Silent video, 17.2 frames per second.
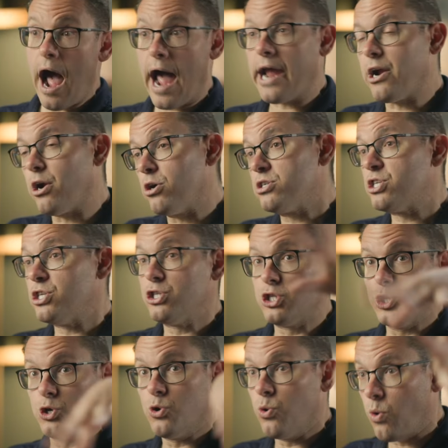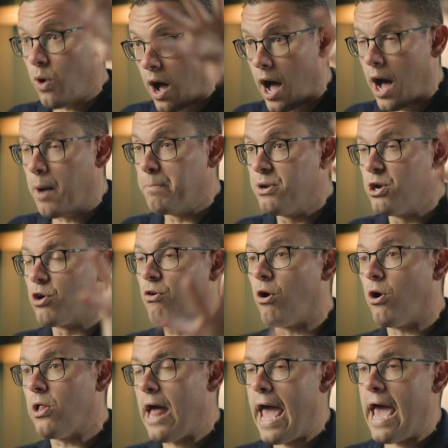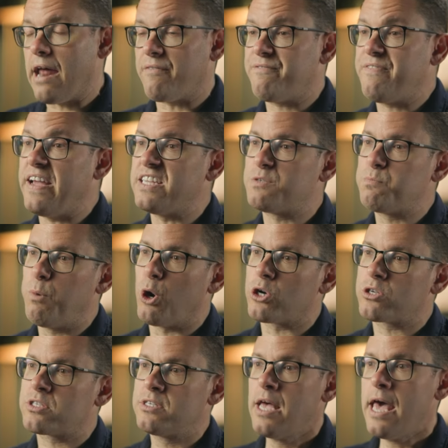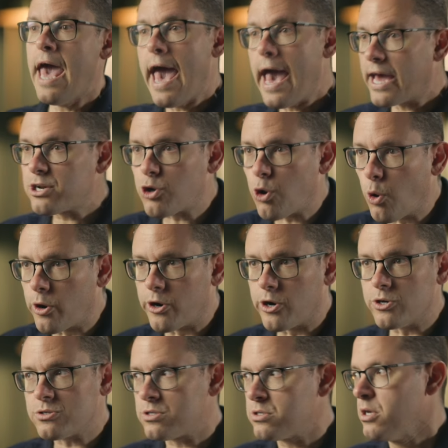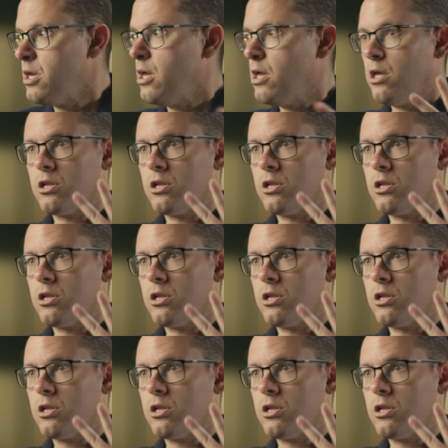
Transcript: hired to do a mural at Facebook's headquarters.